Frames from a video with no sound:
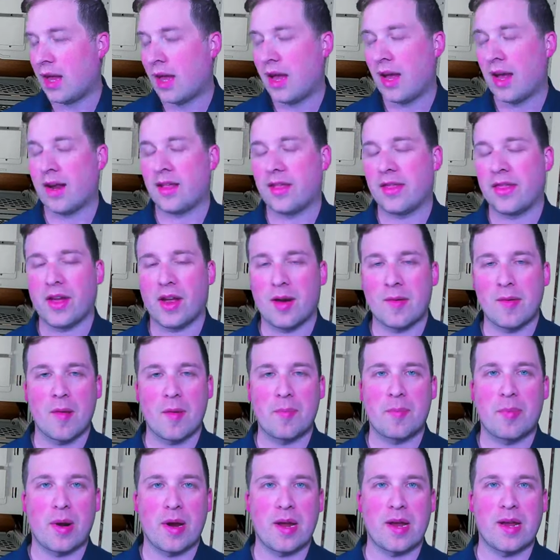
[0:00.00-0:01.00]
and I thought about
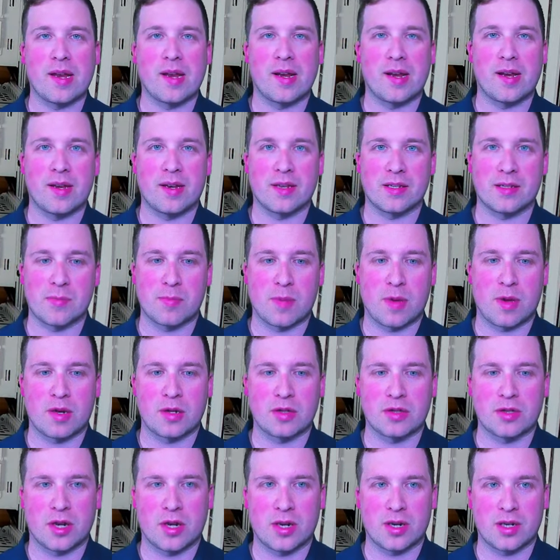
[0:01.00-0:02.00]
breaking it into smaller
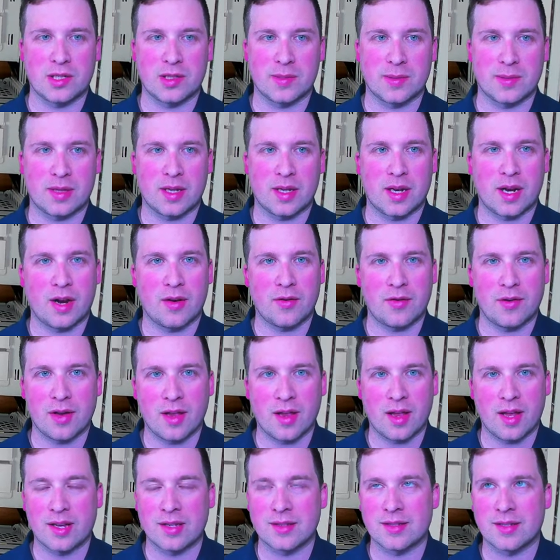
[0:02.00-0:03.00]
chunks, but then I
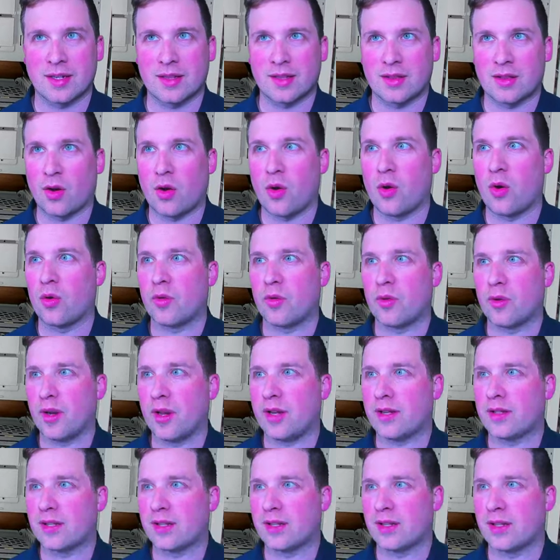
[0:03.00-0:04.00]
realized like the whole
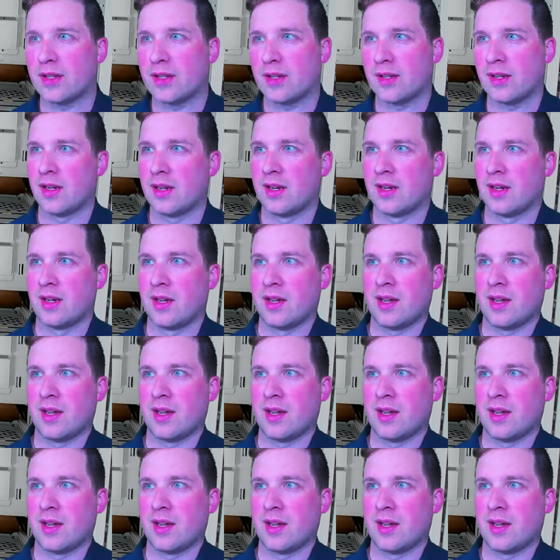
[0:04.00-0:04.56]
reason